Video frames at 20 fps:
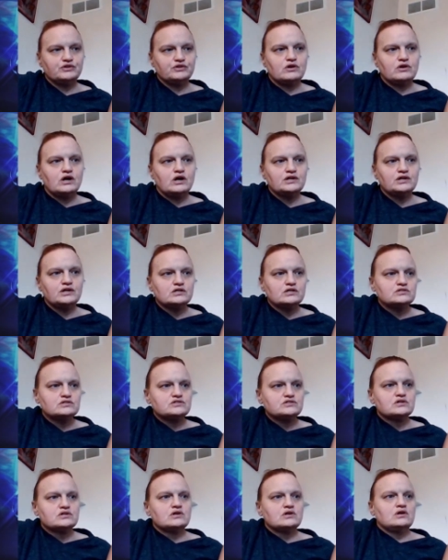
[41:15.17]
for your
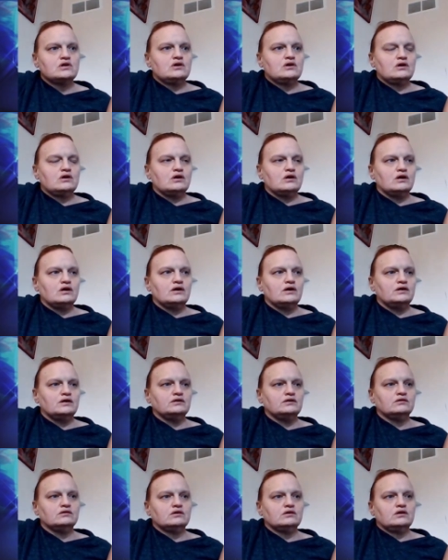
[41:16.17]
audience.
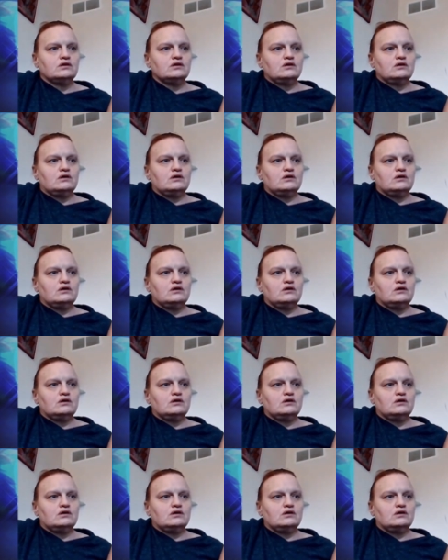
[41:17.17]
And